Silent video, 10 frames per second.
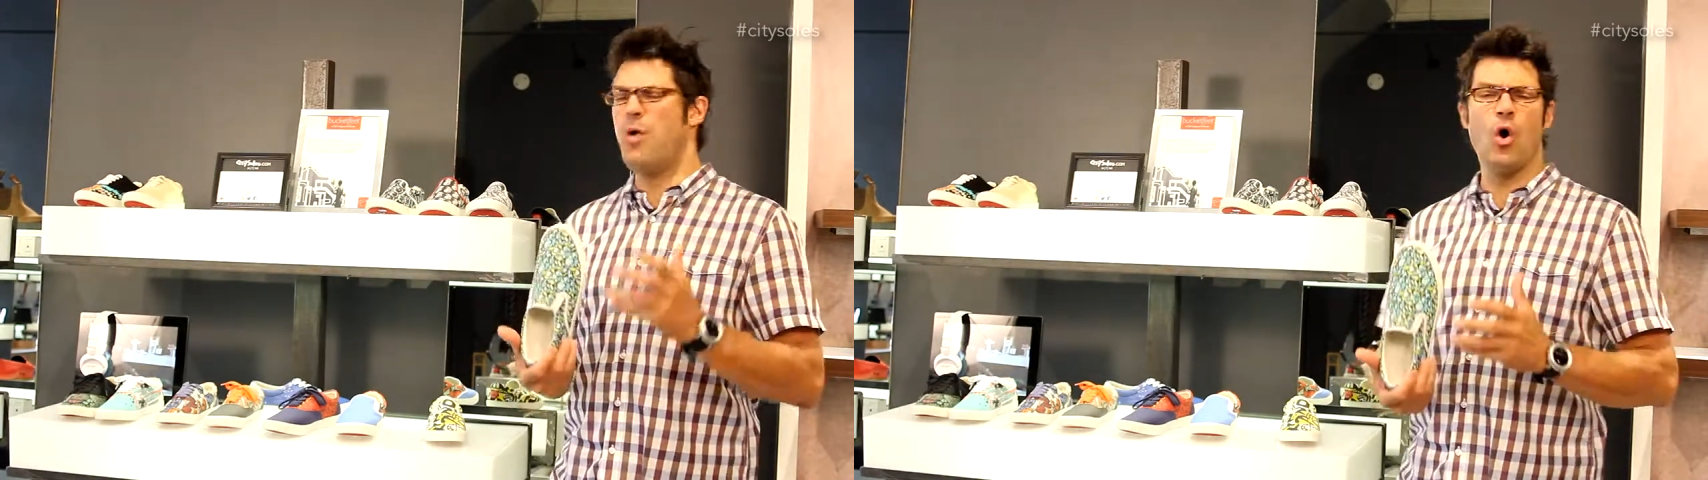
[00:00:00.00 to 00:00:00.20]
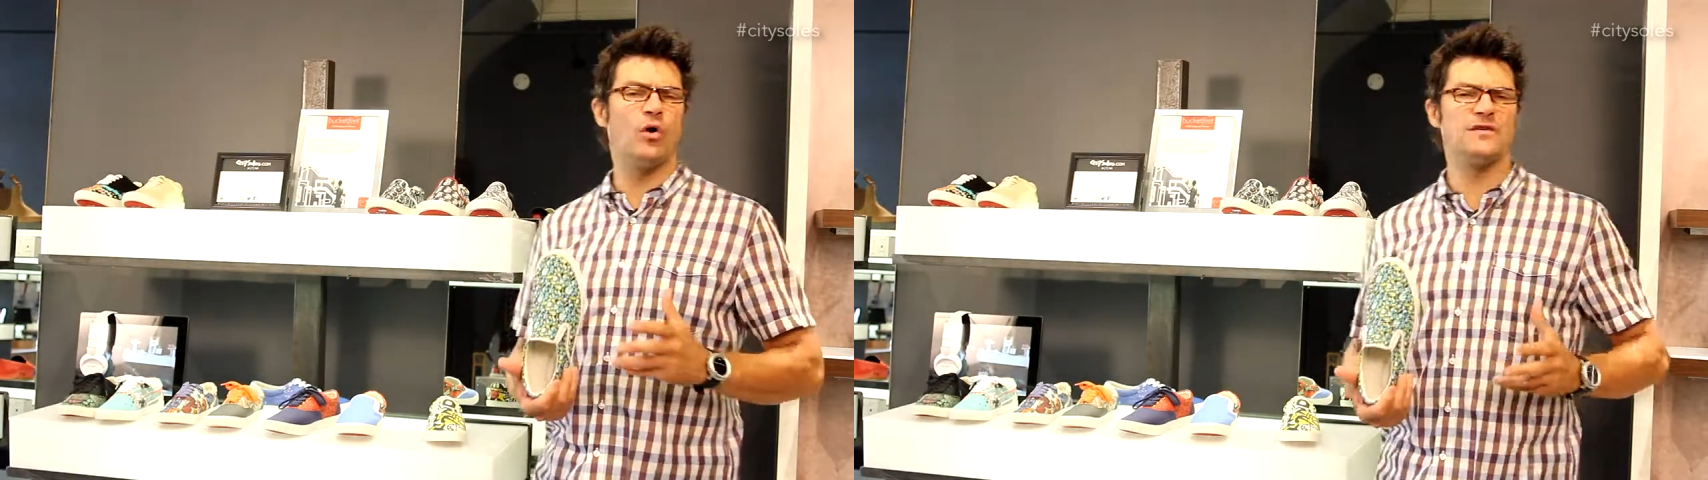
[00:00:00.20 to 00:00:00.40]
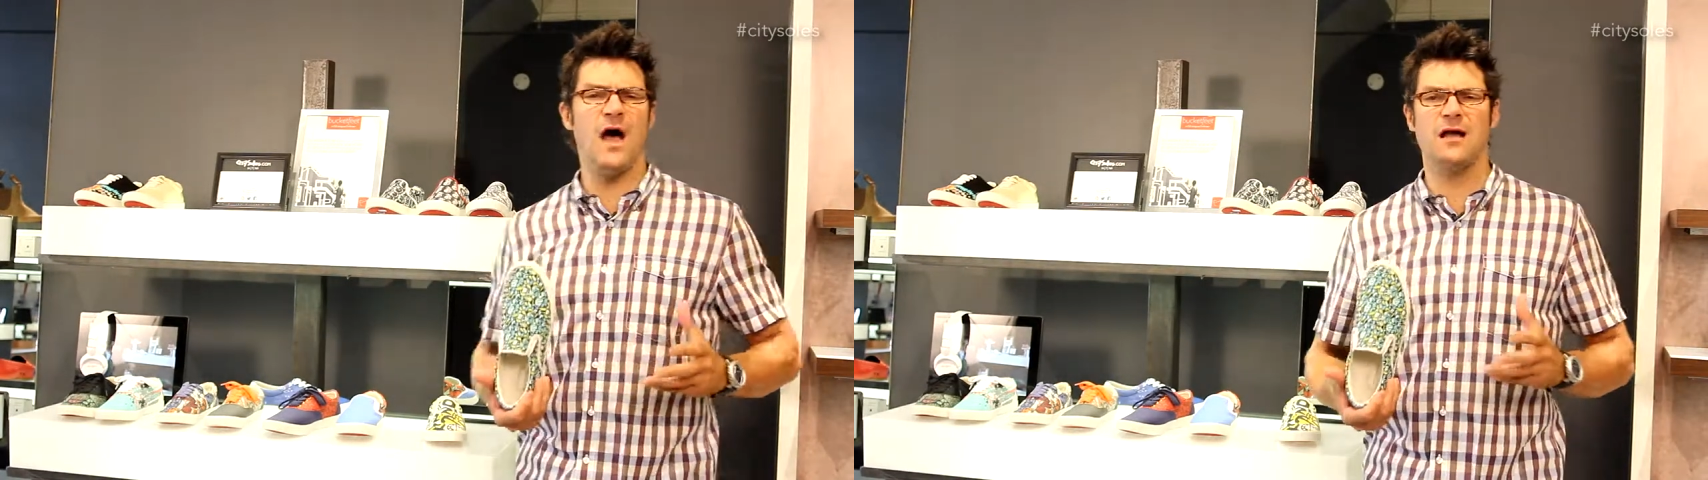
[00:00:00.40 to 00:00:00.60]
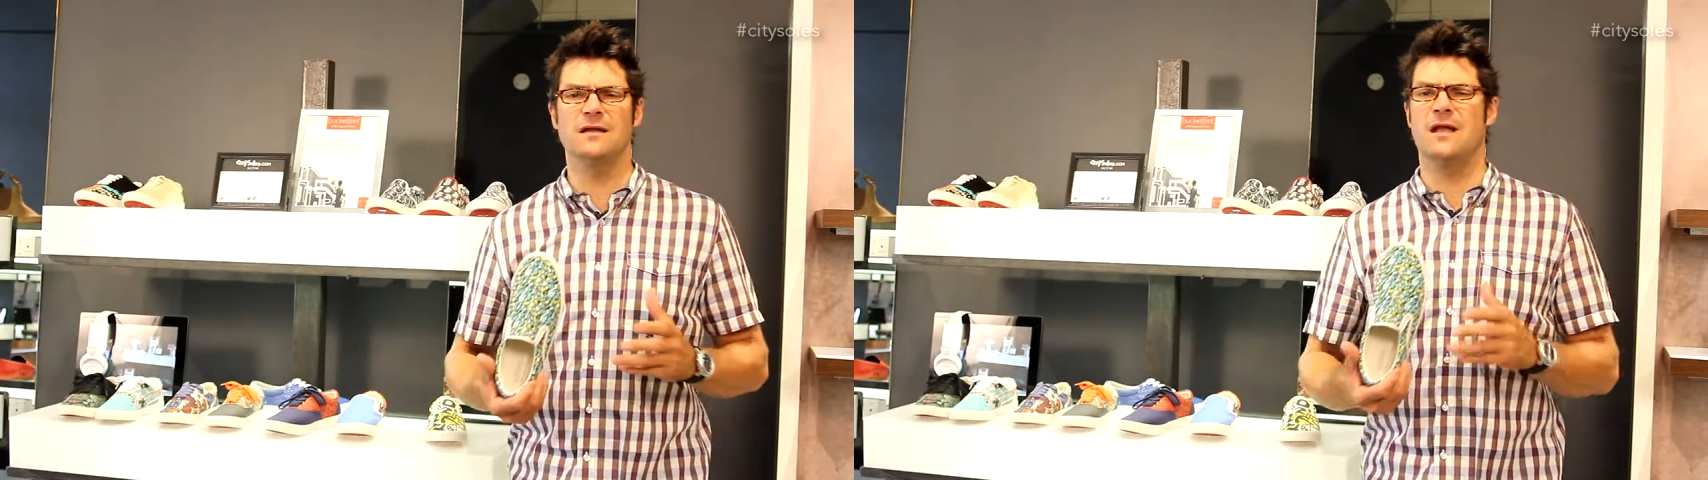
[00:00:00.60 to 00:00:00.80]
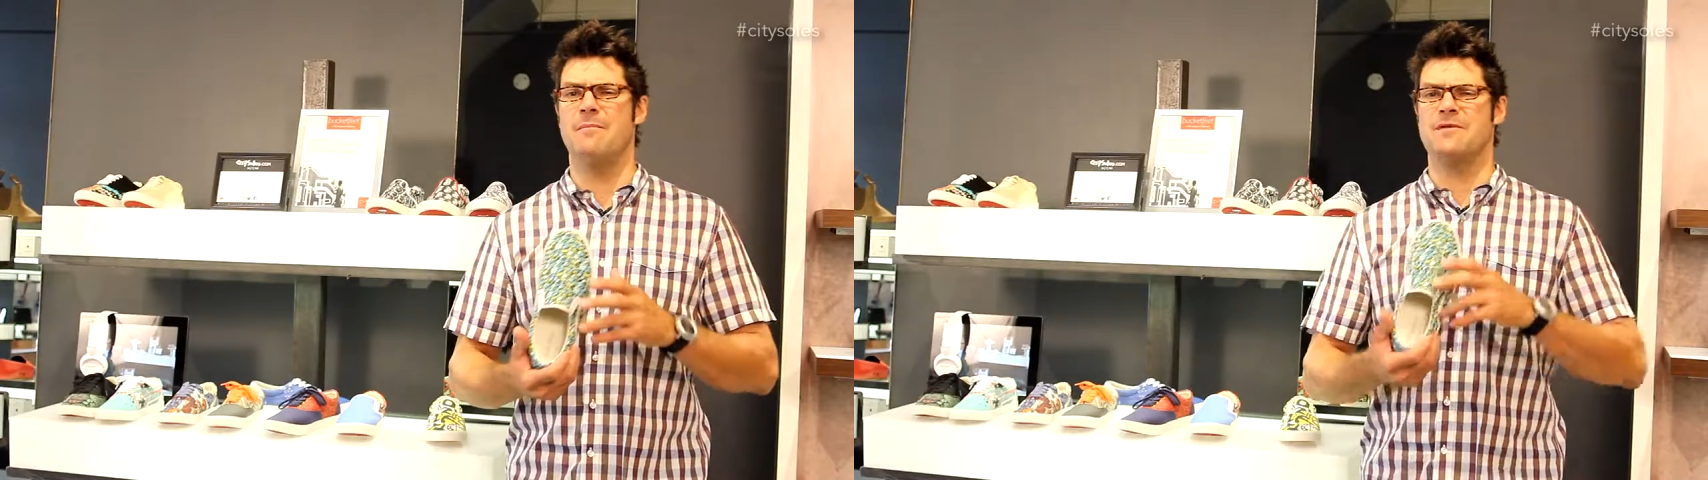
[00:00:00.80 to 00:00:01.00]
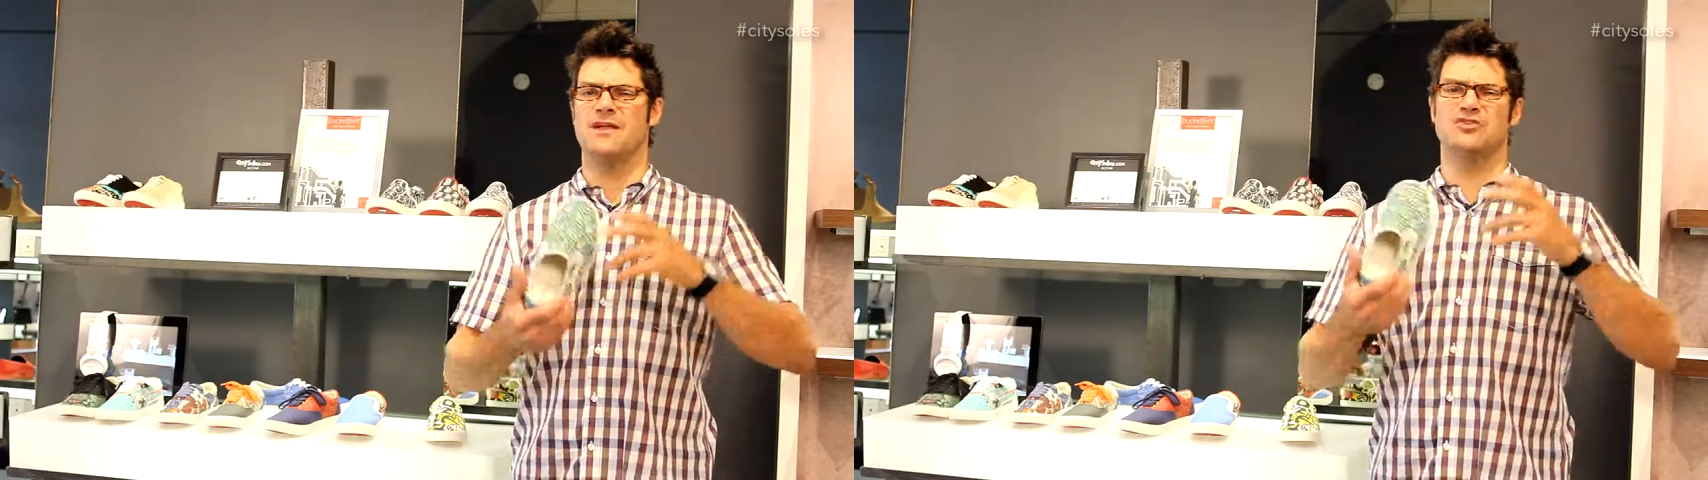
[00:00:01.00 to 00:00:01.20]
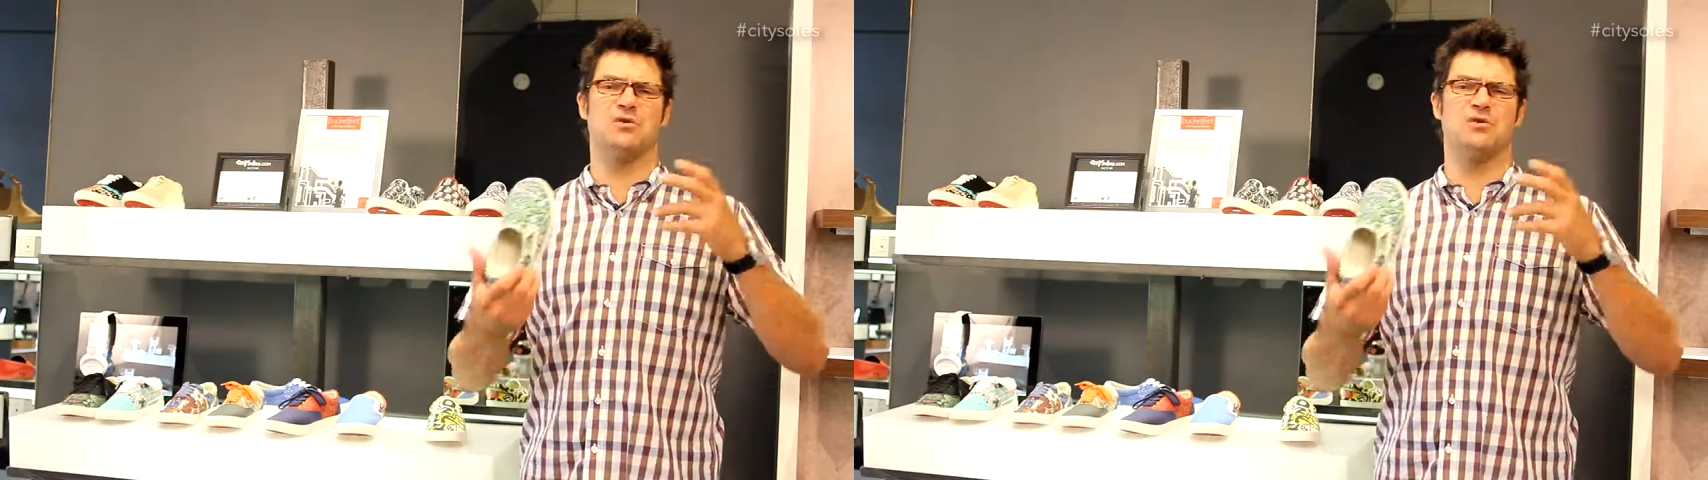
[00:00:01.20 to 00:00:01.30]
Bogota, Colombia,